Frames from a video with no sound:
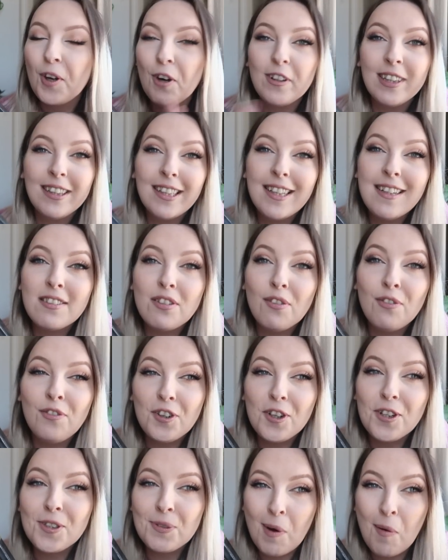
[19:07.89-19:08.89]
Or at least the
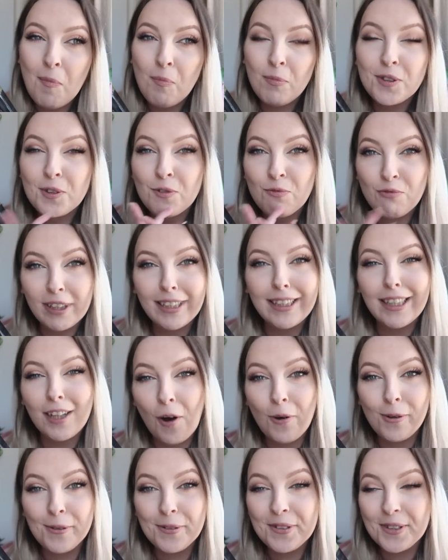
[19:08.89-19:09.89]
first one was really
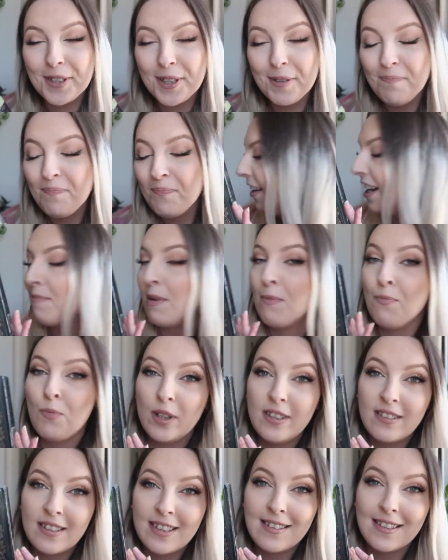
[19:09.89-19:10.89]
wholesome, and I've been
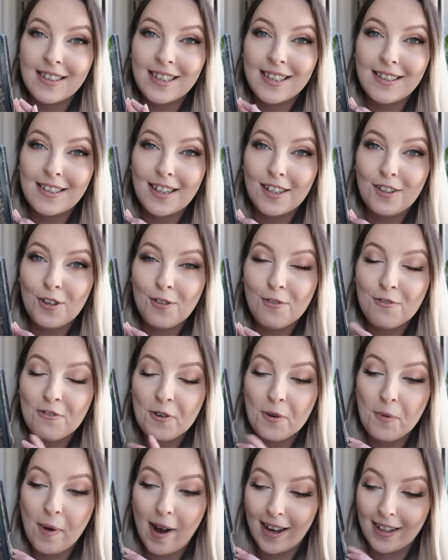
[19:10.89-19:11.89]
wanting to continue for
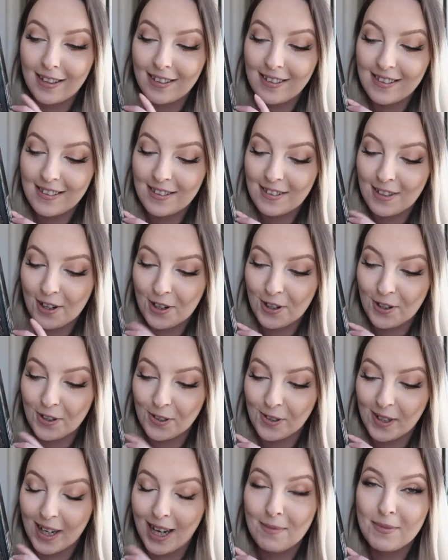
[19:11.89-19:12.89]
a while,
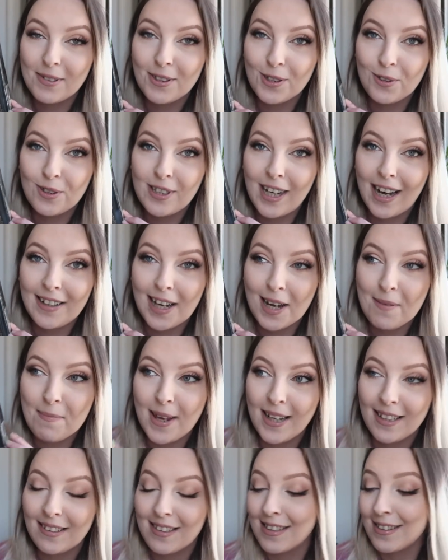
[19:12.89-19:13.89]
so I'm so glad I
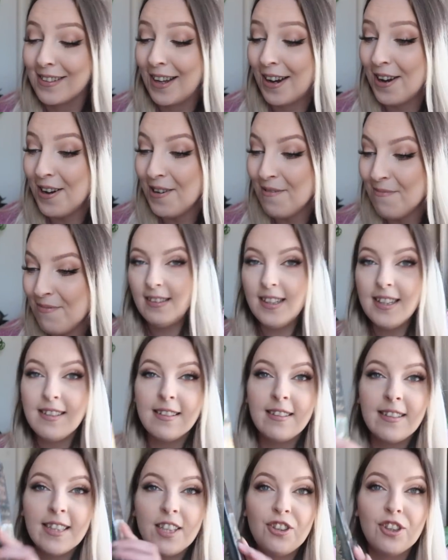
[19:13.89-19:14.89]
picked this up. And this
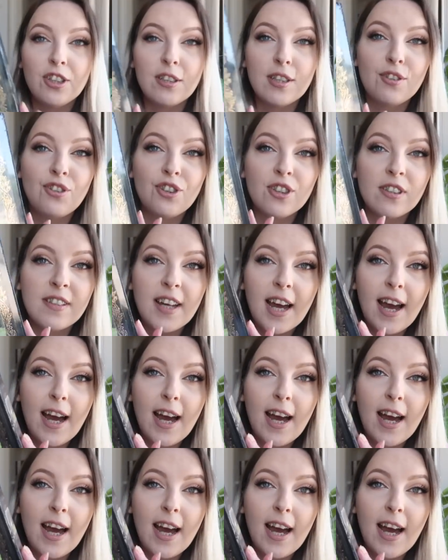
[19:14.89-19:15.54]
edition is just